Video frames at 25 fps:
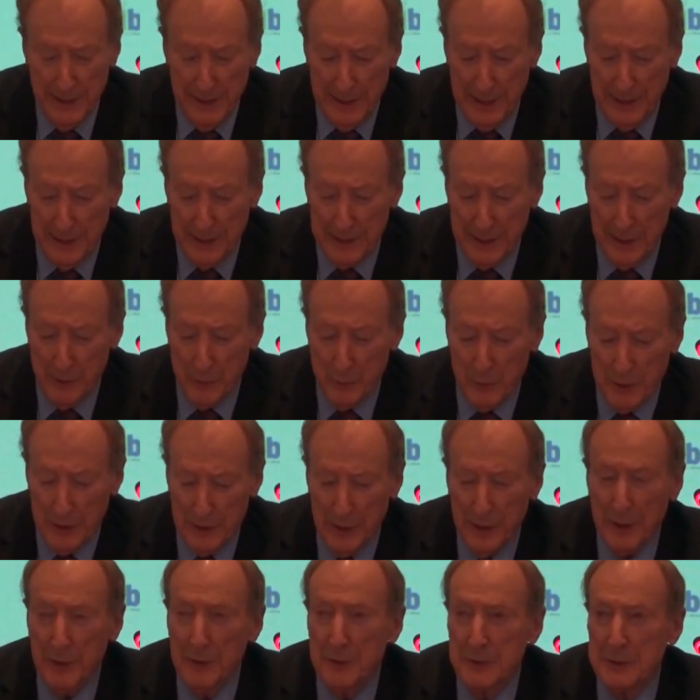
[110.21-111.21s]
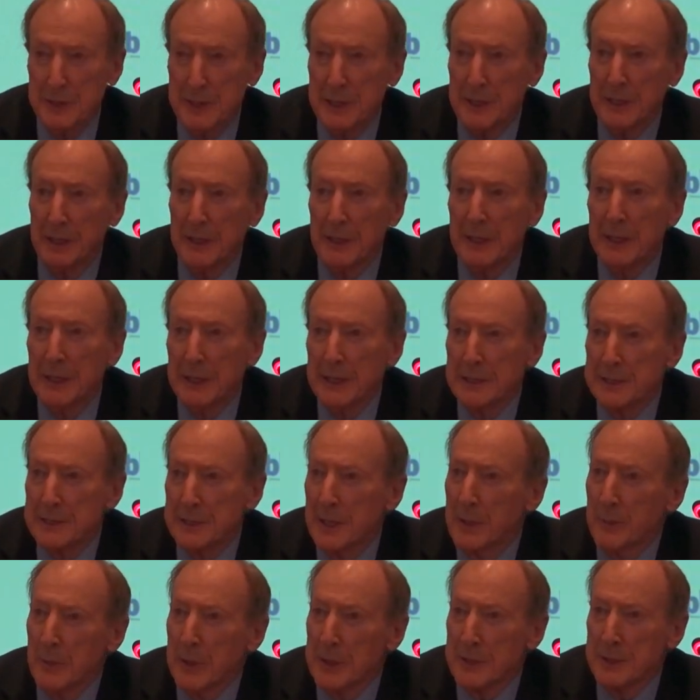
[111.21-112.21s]
How come we're losing
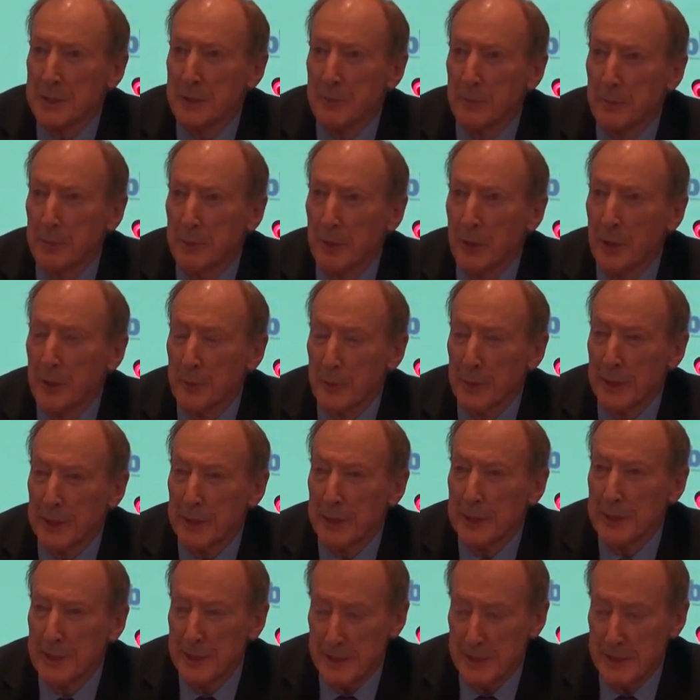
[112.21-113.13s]
so much employment?